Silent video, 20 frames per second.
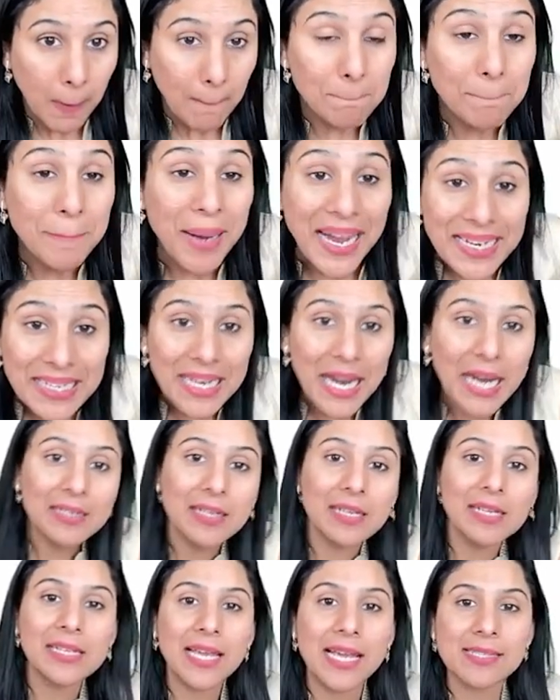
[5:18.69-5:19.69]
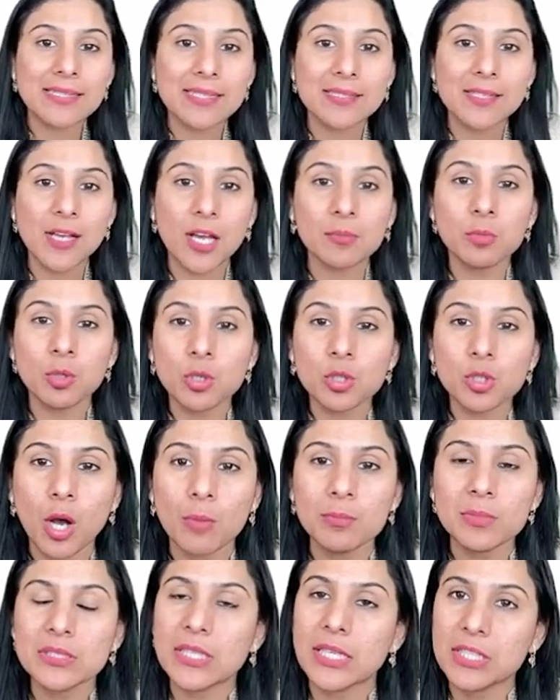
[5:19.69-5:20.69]
Bilateral cases are more
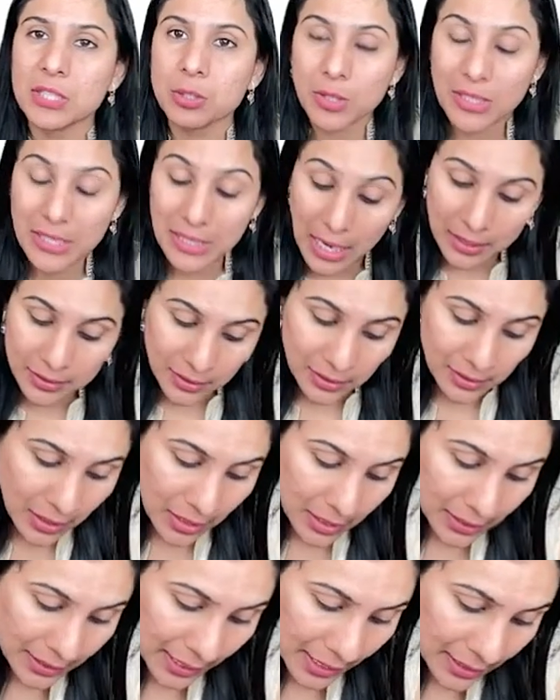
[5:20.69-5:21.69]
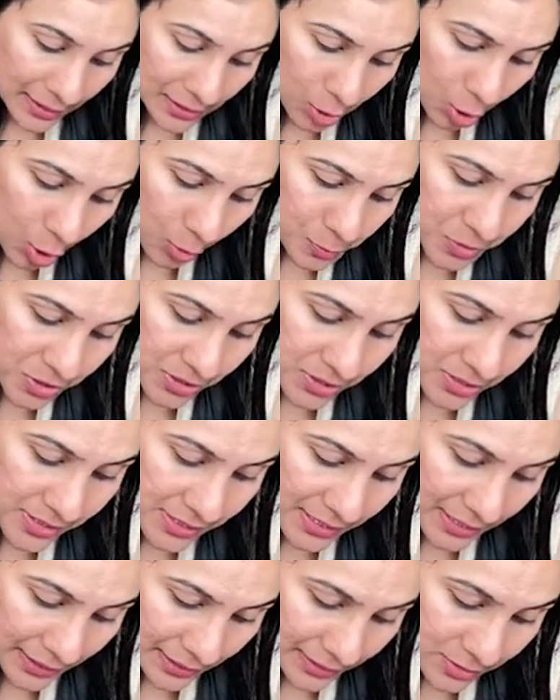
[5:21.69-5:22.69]
common than unilateral. Again, option
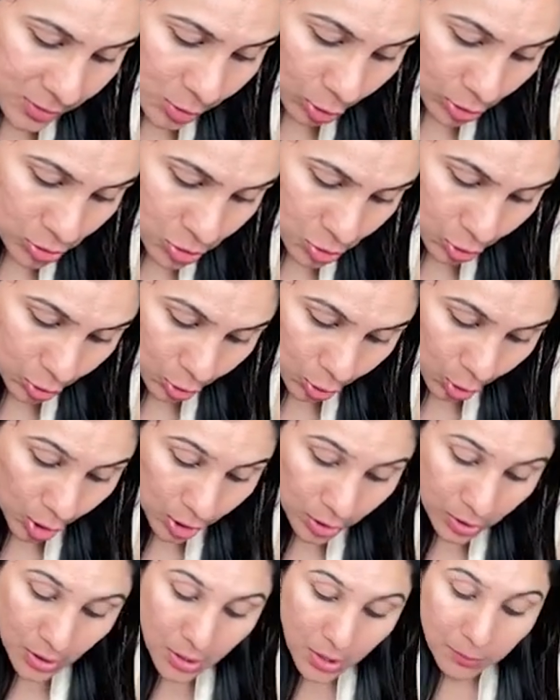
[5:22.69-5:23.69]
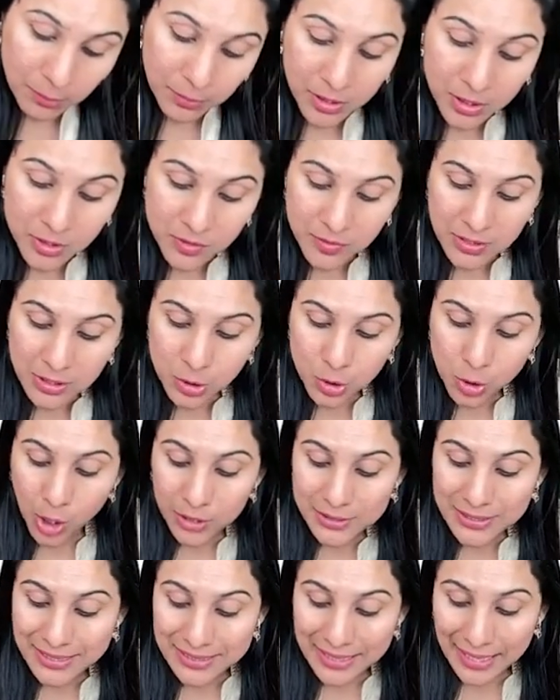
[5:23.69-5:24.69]
C is also wrong because we
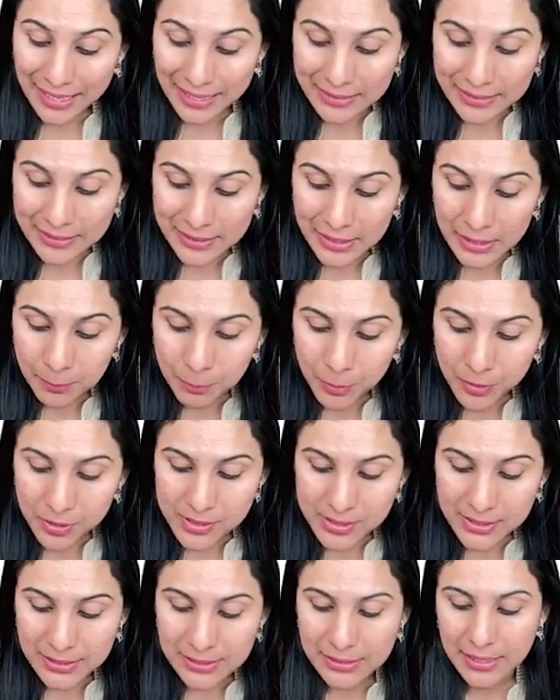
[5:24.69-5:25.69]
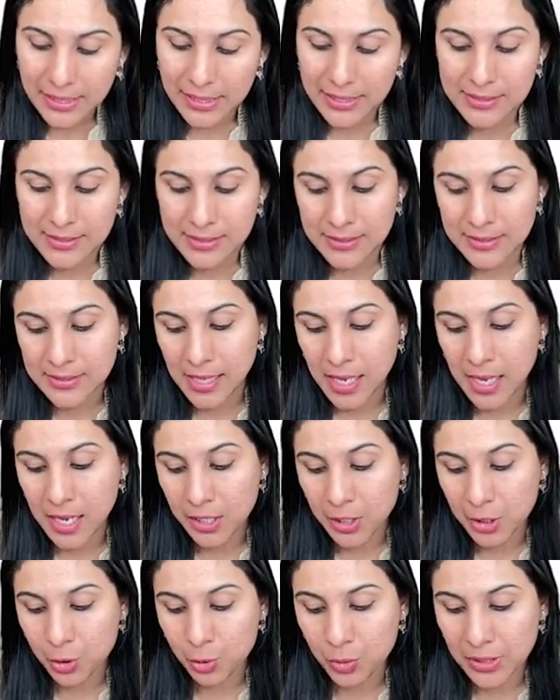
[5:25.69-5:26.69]
saw that 80% cases
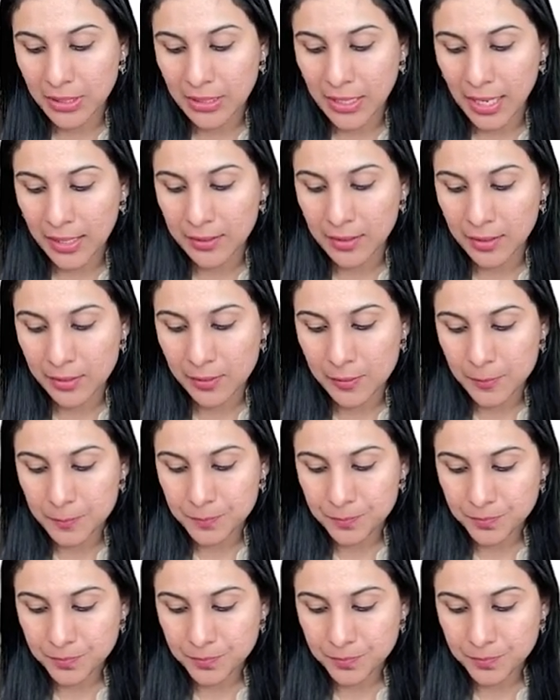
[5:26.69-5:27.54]
are unilateral